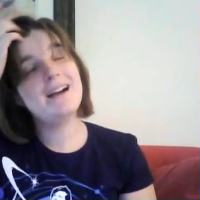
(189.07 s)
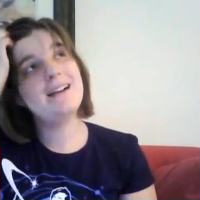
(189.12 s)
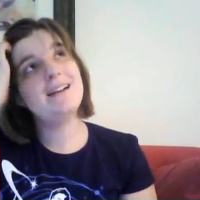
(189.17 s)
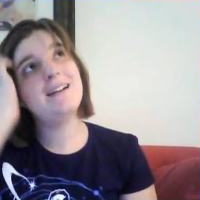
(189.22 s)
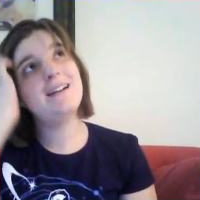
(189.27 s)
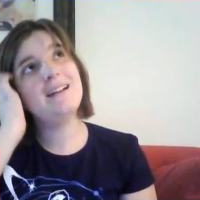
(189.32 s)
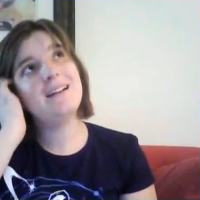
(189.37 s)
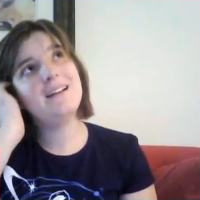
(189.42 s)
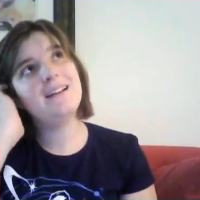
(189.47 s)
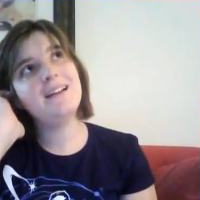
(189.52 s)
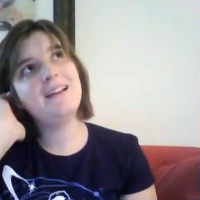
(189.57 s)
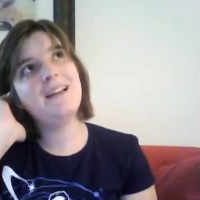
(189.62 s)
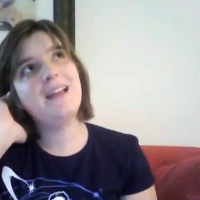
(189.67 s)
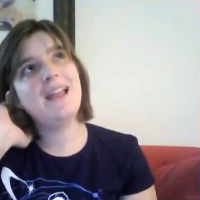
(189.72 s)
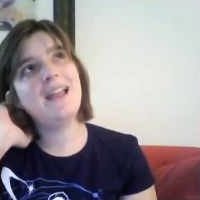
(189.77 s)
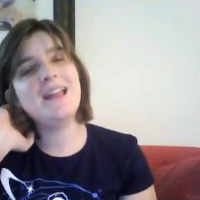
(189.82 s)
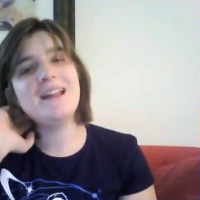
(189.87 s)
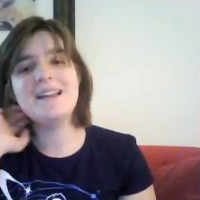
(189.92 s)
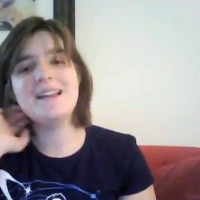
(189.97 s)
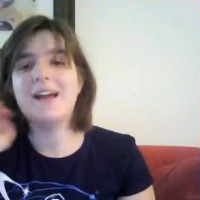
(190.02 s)
uh,
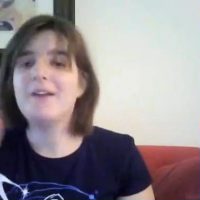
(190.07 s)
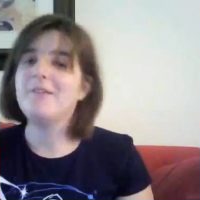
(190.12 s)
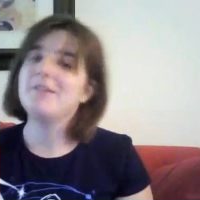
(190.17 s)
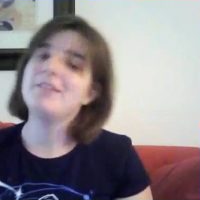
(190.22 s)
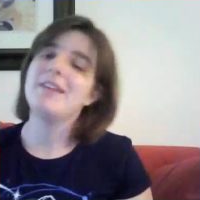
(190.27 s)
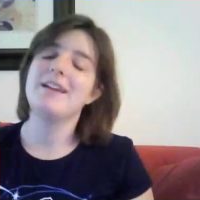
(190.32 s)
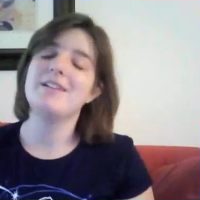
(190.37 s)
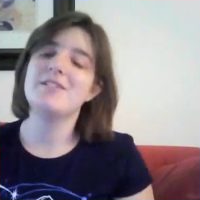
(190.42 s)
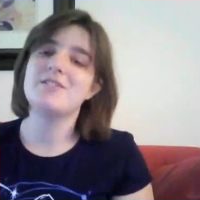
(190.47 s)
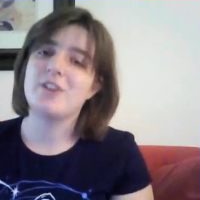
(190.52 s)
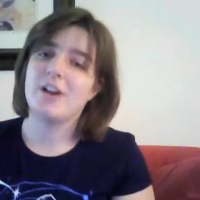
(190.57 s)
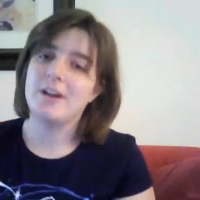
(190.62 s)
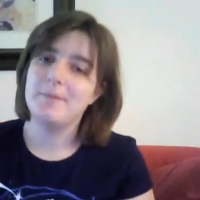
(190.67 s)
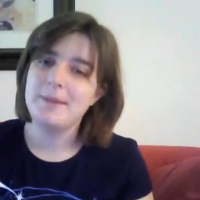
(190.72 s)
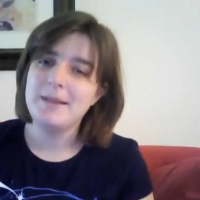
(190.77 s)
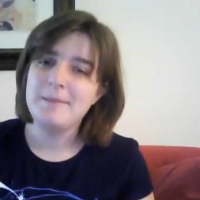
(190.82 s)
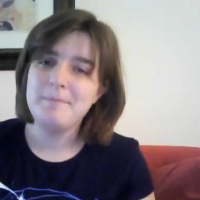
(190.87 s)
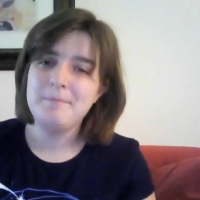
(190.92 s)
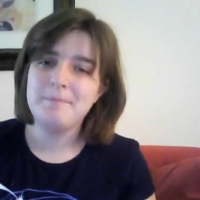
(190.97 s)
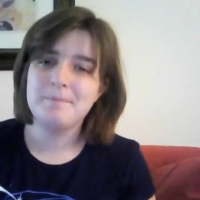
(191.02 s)
and I would like
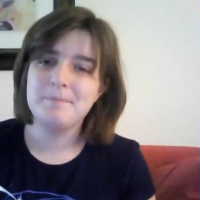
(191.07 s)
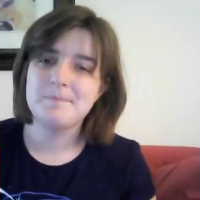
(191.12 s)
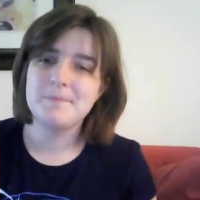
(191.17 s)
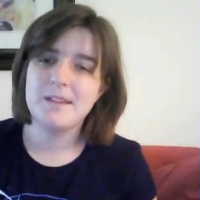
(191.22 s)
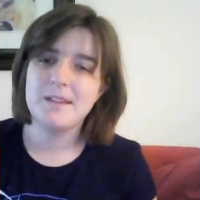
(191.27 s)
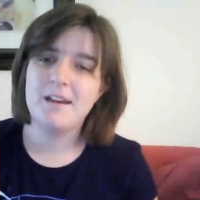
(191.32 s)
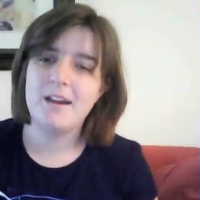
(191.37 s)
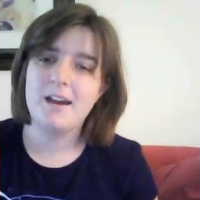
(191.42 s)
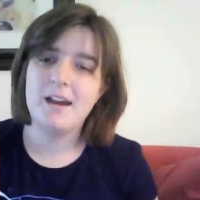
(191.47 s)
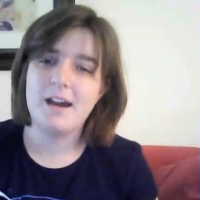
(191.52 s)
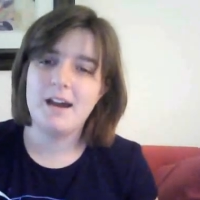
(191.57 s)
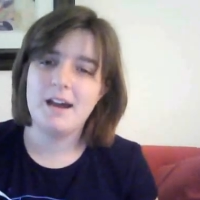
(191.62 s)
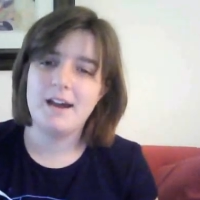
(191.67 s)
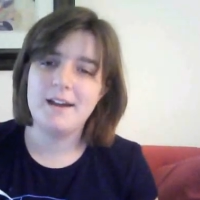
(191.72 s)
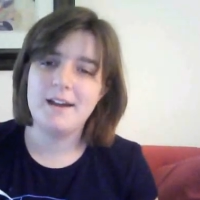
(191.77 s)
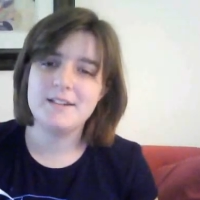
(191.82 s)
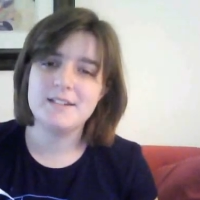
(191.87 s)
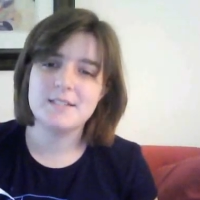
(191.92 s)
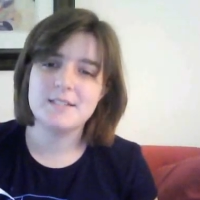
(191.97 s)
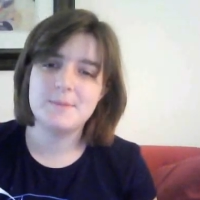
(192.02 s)
astronomy,
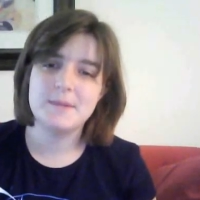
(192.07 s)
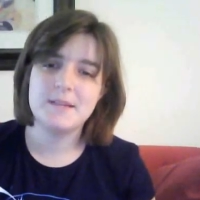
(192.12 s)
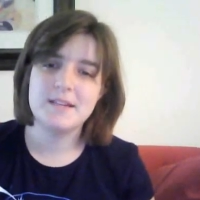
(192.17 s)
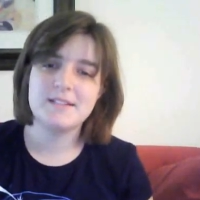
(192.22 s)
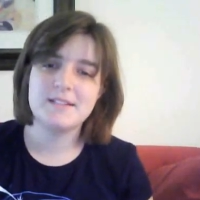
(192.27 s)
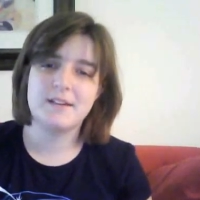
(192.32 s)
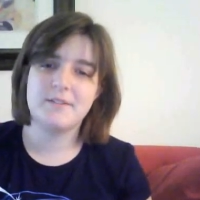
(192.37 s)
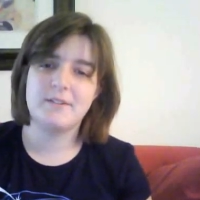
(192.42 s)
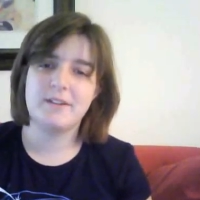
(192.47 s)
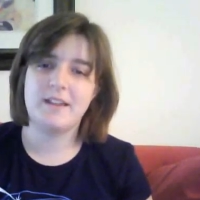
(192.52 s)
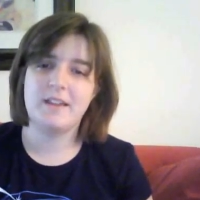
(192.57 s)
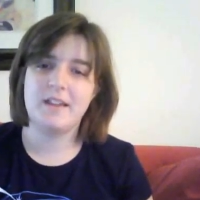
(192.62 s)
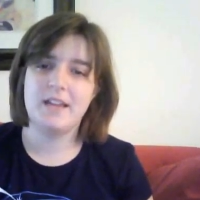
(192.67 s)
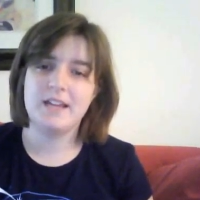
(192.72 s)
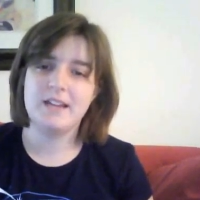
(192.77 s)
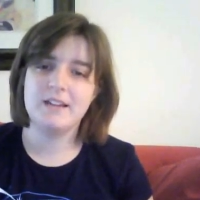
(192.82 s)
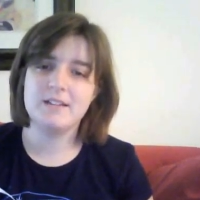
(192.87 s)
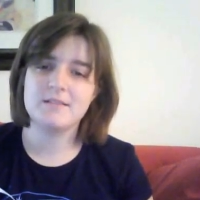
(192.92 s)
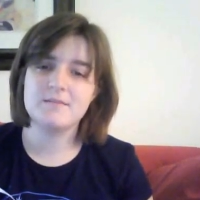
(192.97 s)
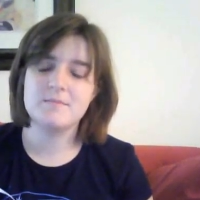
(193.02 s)
uh, just because I really
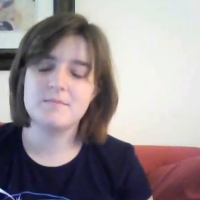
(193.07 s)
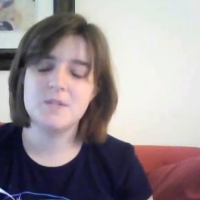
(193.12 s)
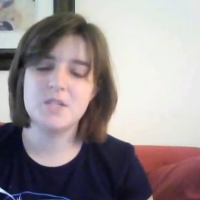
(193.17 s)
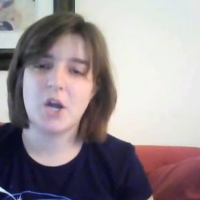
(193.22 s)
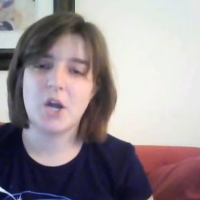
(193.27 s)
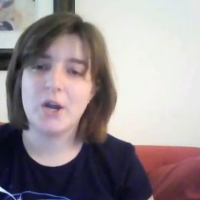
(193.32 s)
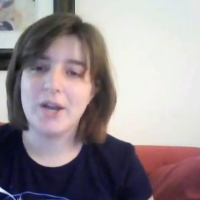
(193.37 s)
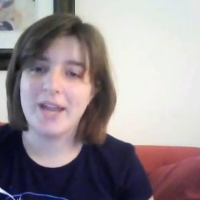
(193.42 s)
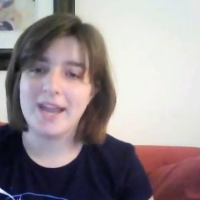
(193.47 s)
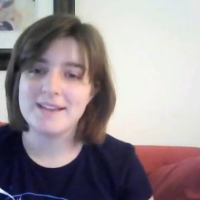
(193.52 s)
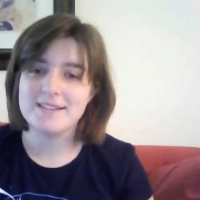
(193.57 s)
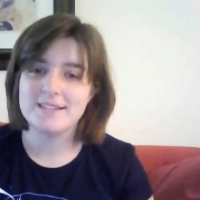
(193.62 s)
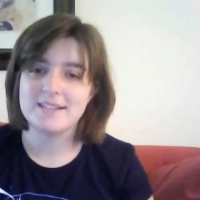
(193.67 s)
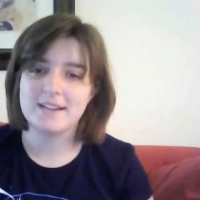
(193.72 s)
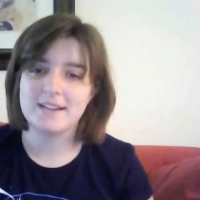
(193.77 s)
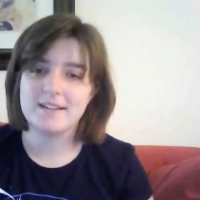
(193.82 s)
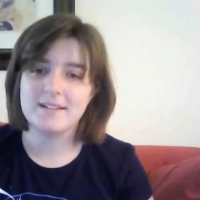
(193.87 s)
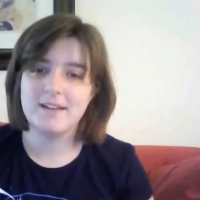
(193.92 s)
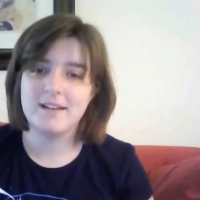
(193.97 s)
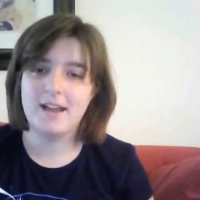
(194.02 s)
like
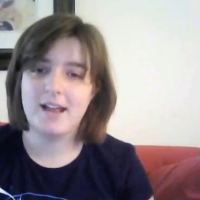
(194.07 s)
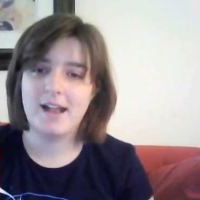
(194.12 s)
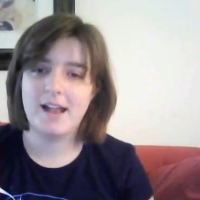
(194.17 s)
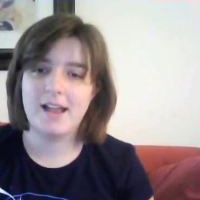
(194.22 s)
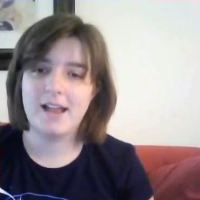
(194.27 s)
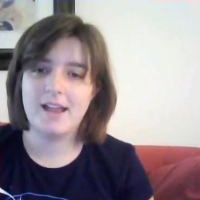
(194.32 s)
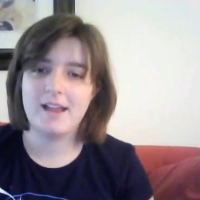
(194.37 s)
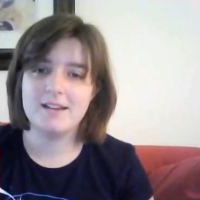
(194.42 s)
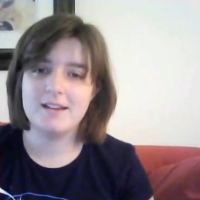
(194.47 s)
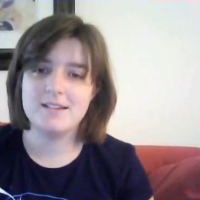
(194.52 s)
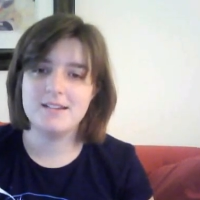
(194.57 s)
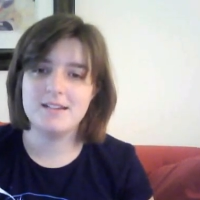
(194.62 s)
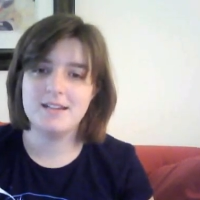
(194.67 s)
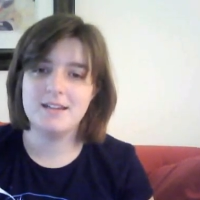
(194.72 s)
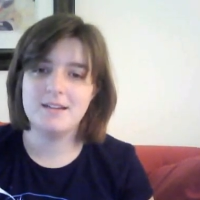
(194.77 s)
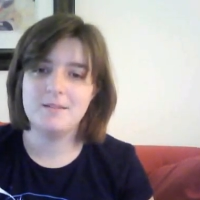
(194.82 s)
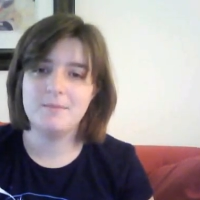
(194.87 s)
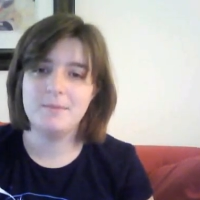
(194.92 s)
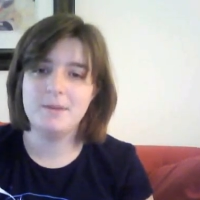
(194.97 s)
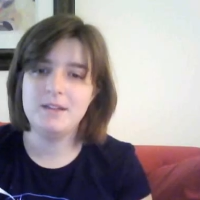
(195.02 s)
stargazing, and
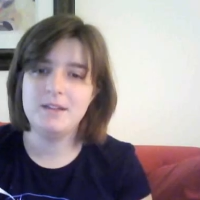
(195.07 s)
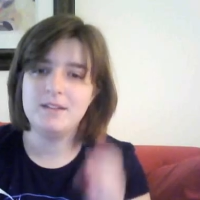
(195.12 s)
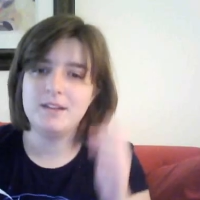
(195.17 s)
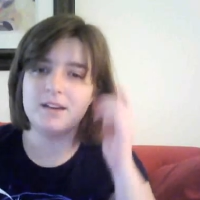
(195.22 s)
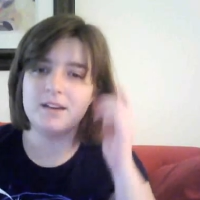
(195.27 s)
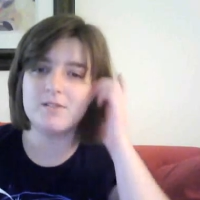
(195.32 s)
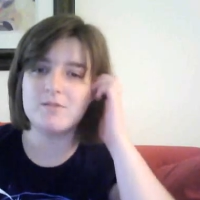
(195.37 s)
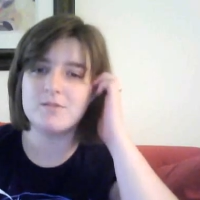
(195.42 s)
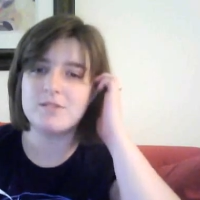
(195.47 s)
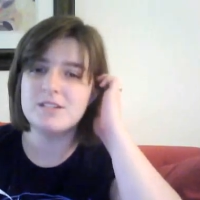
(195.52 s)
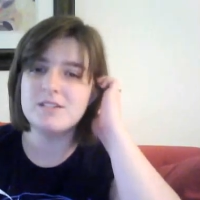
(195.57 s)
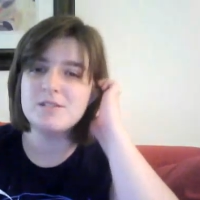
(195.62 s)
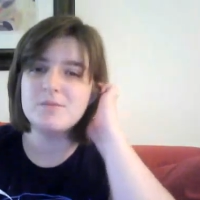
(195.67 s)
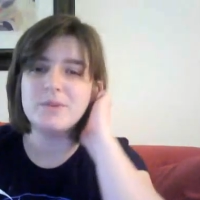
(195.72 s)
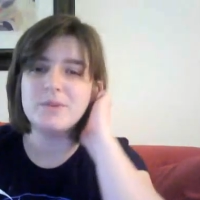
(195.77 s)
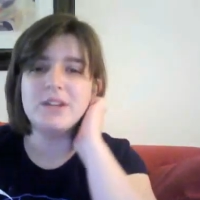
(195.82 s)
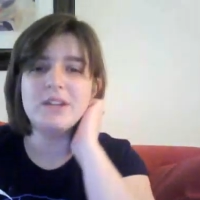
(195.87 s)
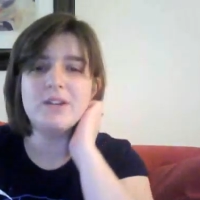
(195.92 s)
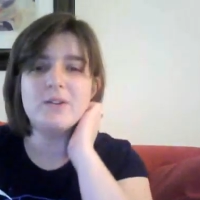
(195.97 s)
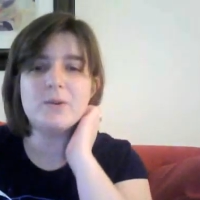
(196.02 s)
it'd be like just a
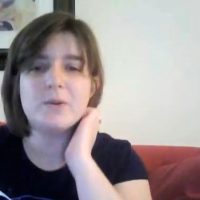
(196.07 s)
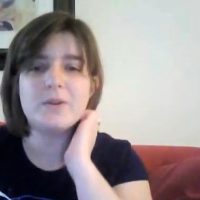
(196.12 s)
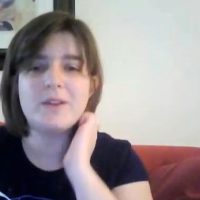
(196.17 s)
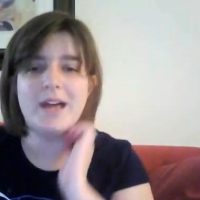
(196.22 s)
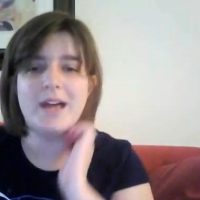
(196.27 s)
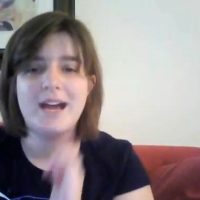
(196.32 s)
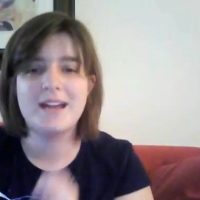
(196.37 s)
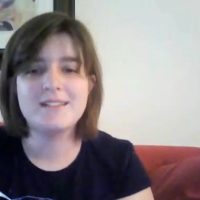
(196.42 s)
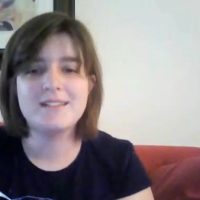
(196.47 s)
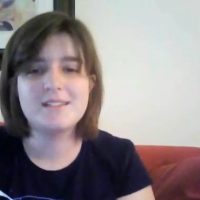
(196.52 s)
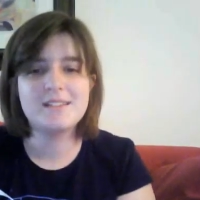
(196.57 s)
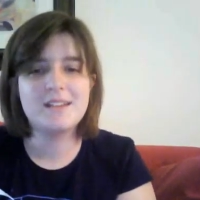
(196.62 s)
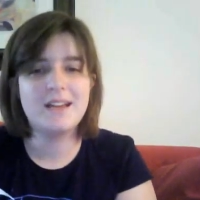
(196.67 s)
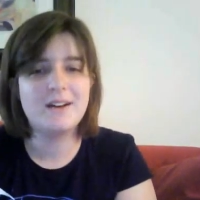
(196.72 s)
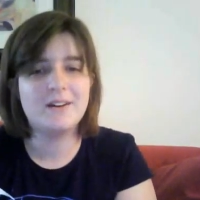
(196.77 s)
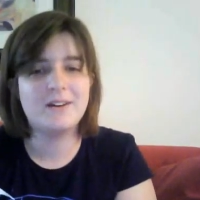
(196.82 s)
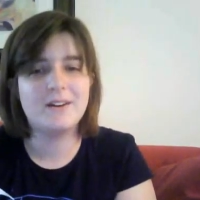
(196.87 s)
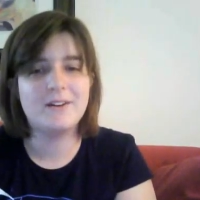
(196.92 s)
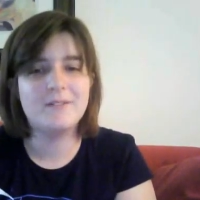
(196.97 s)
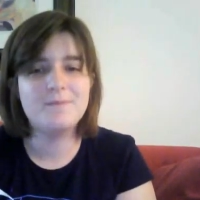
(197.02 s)
really cool class. I
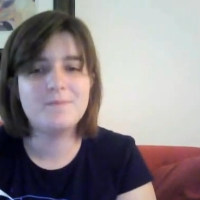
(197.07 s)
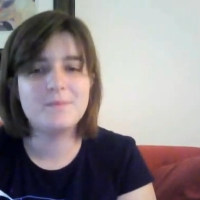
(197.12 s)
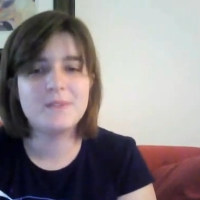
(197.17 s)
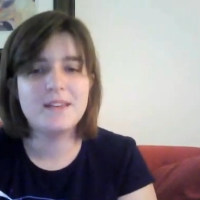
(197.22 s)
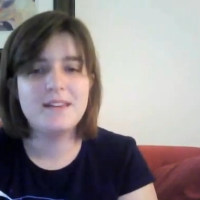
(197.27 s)
don't know.